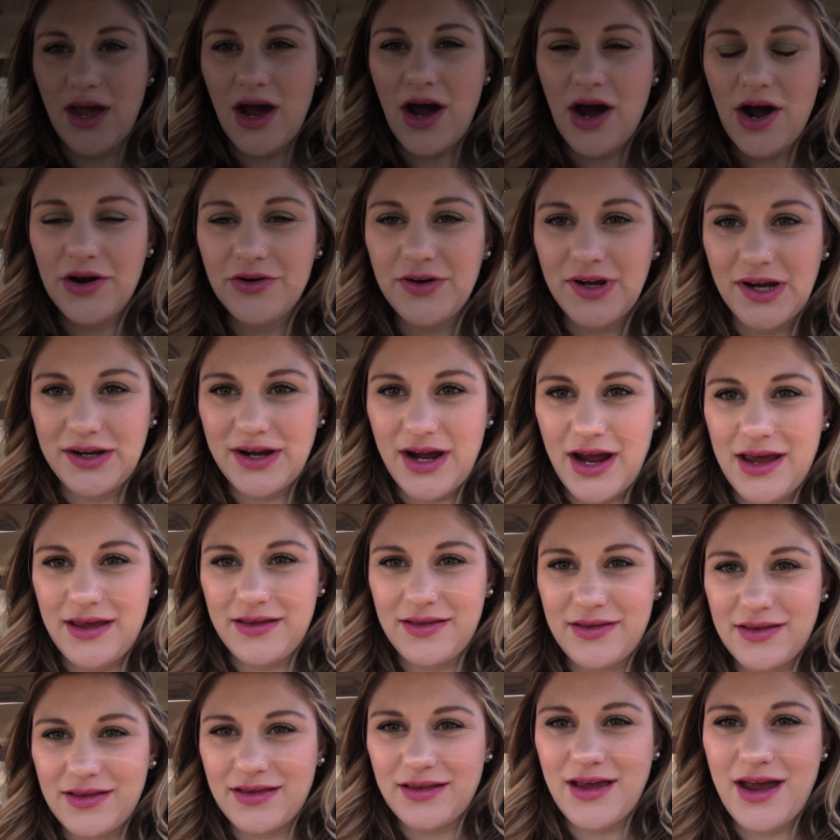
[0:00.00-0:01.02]
Alright
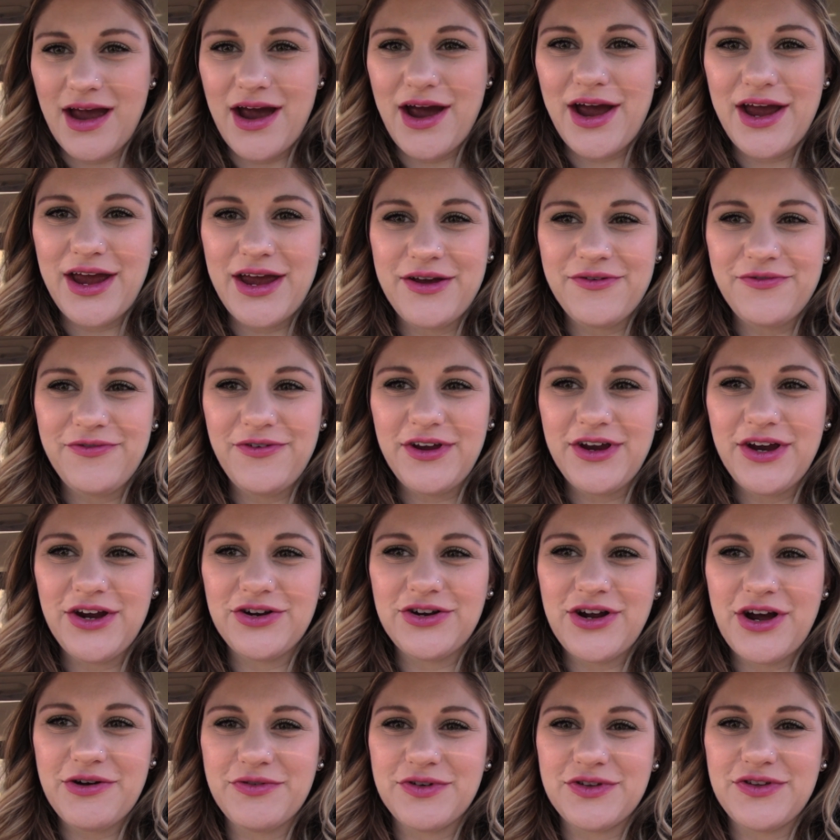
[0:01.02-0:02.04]
guys, I figured
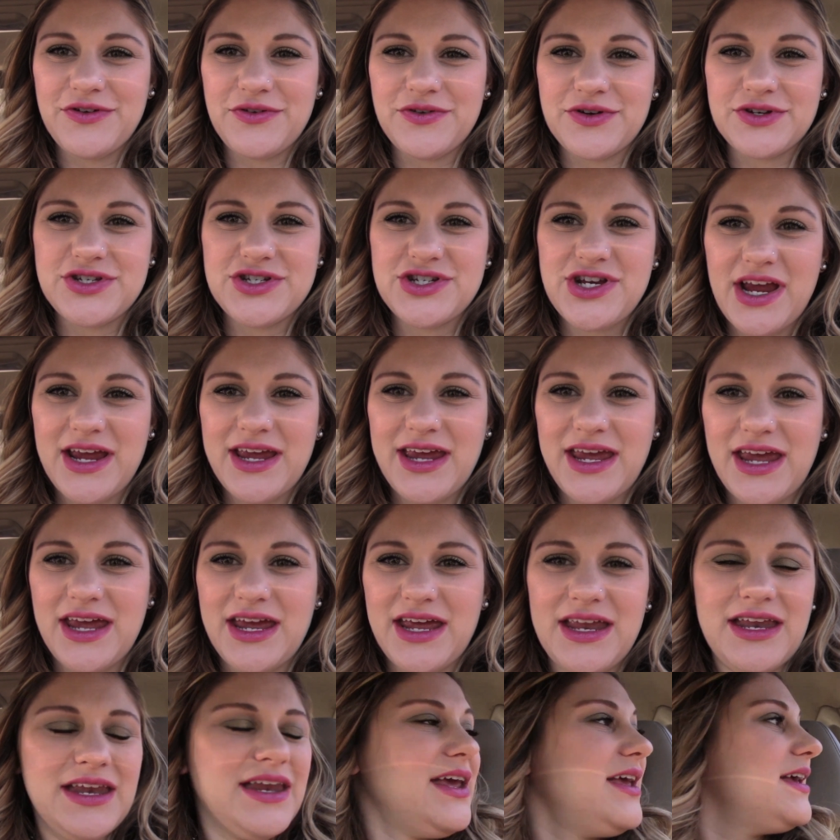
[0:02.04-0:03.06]
I would do a
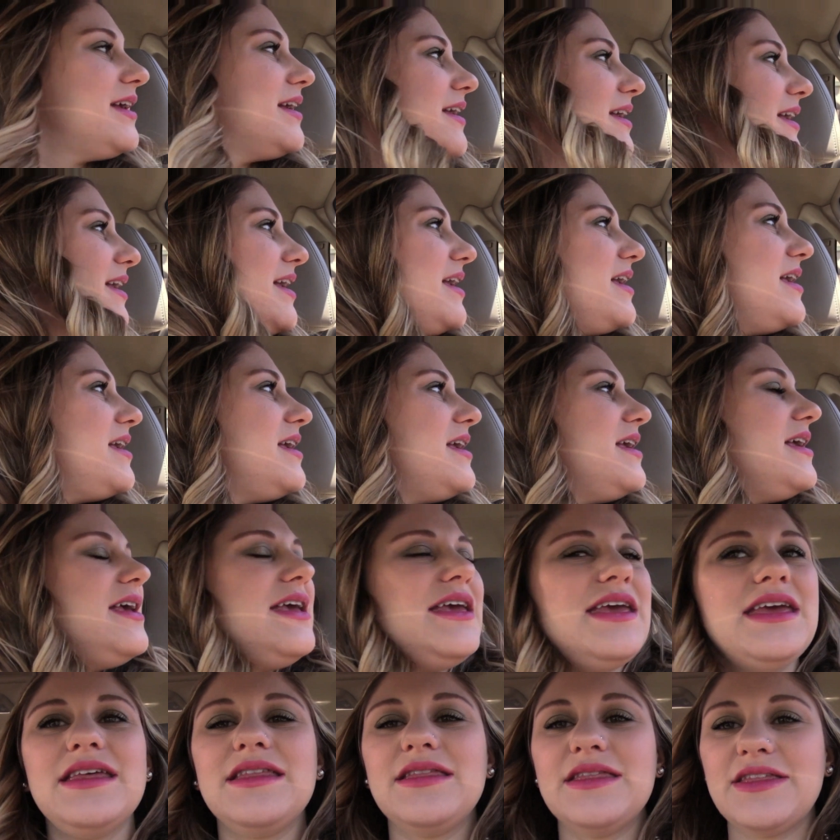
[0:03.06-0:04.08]
check-in
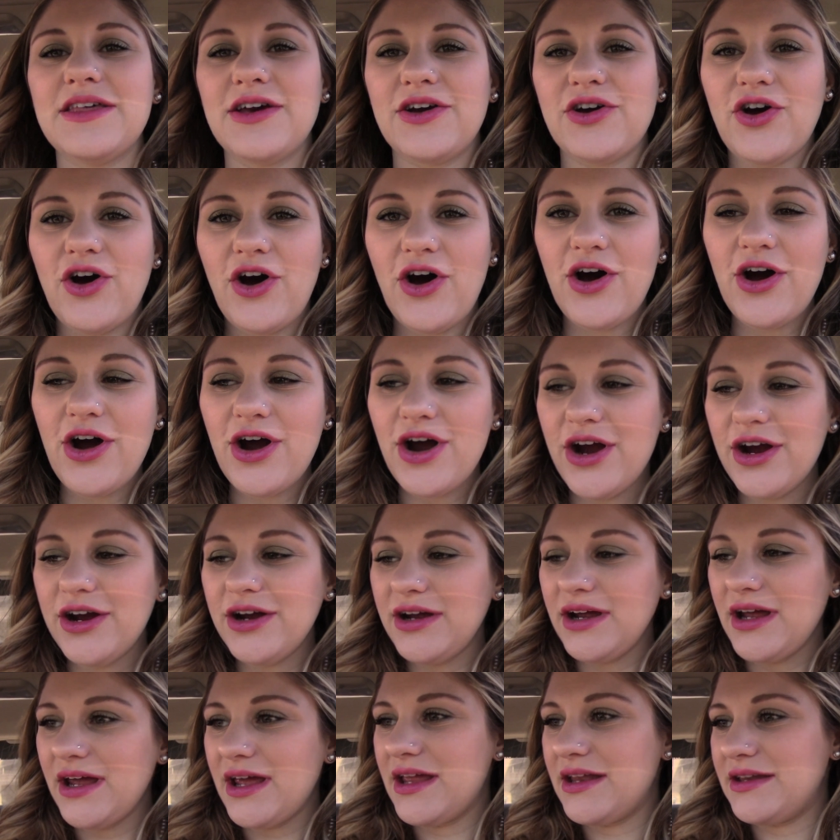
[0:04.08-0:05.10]
in the
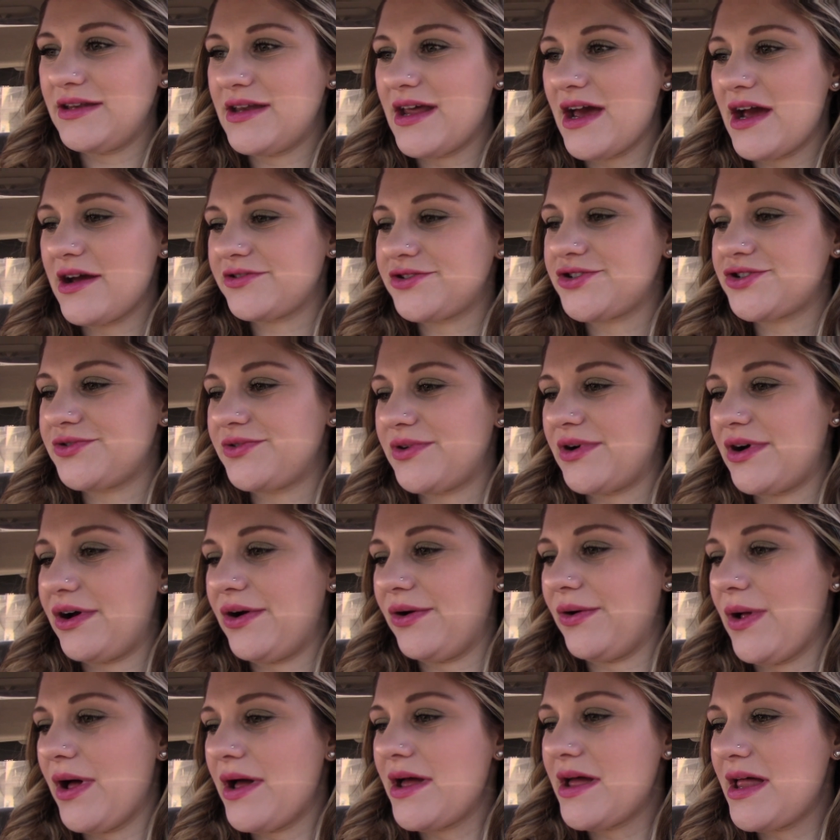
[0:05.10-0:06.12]
car in
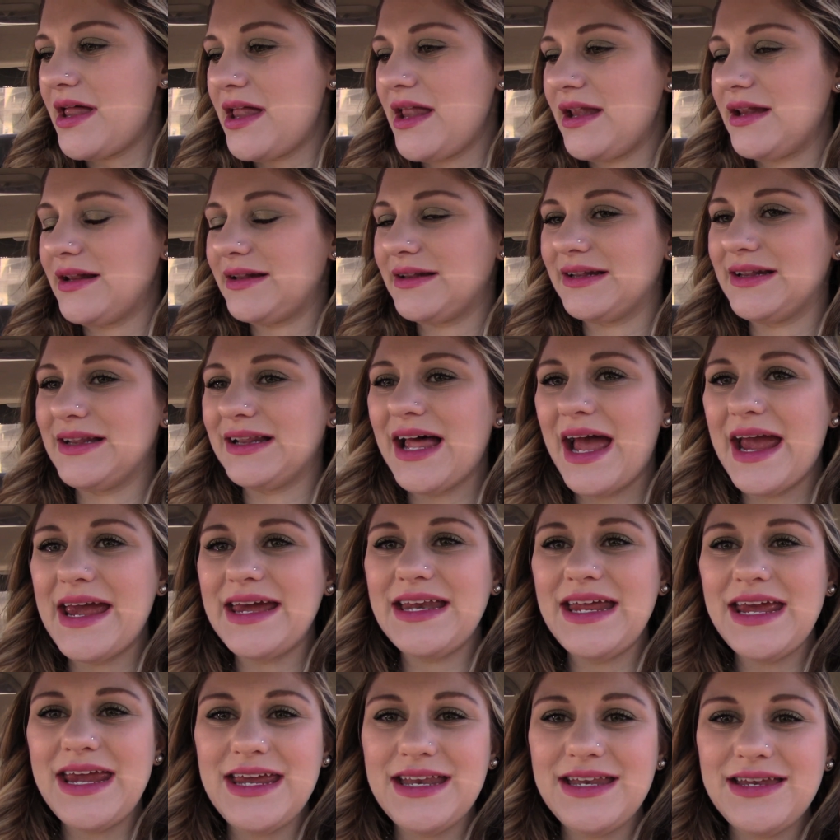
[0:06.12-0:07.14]
natural
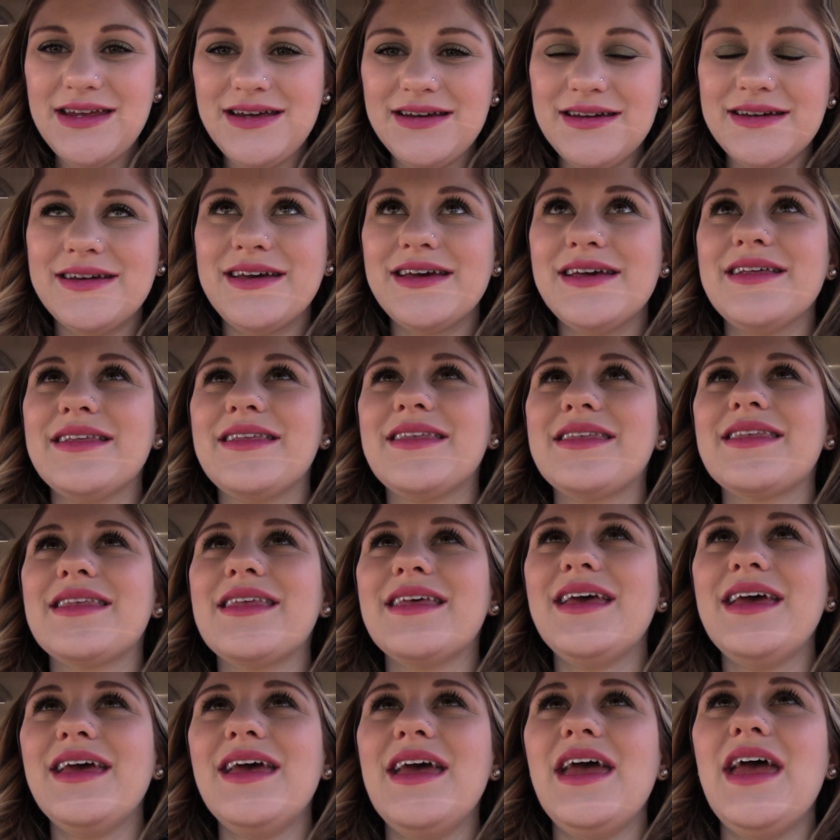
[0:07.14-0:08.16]
lighting, because
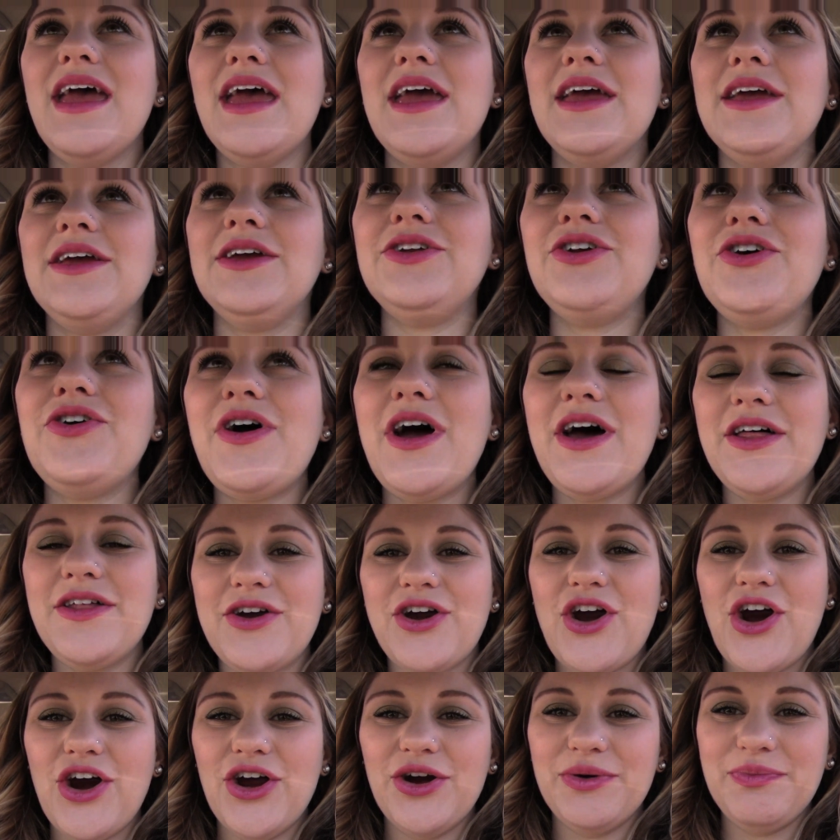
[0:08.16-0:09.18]
you know how the
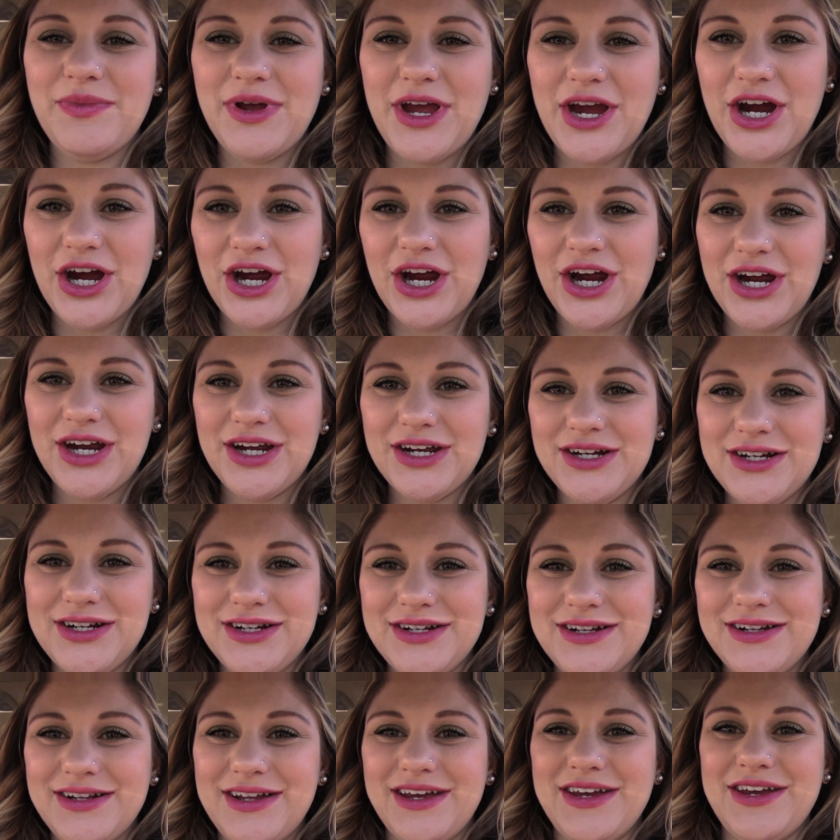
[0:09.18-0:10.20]
car mirror,
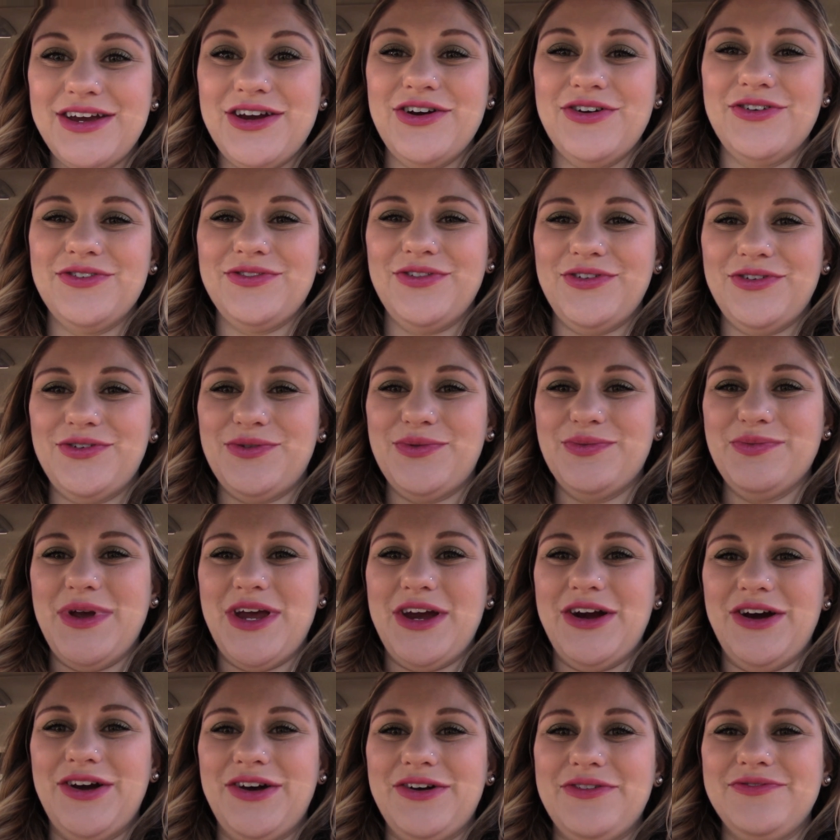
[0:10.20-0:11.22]
like your little
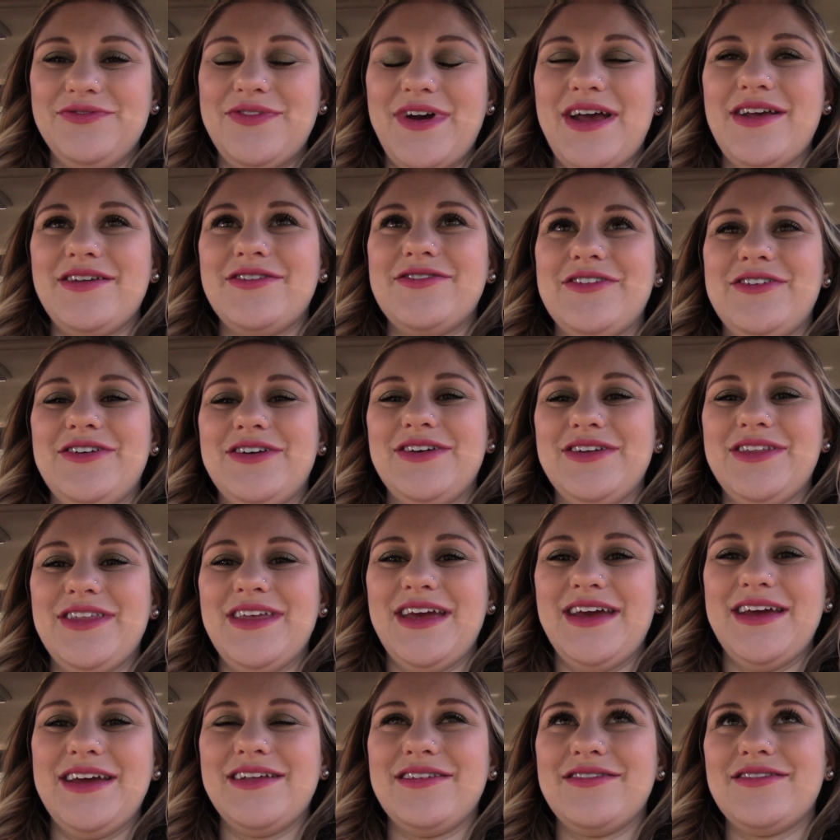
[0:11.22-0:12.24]
mirror visor
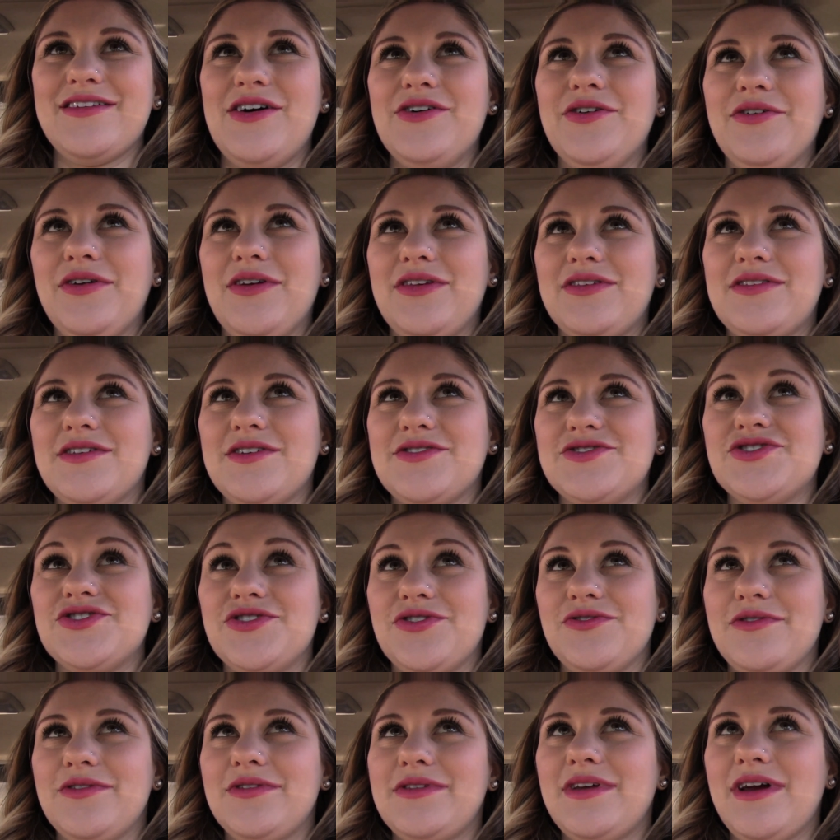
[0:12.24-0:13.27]
thing, is always the
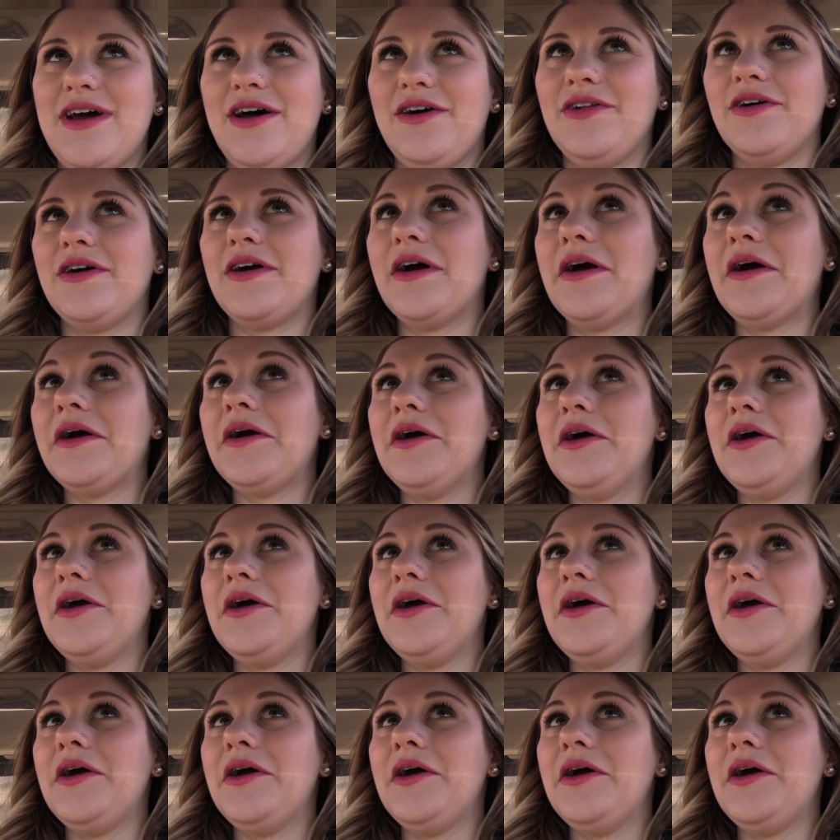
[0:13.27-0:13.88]
truth teller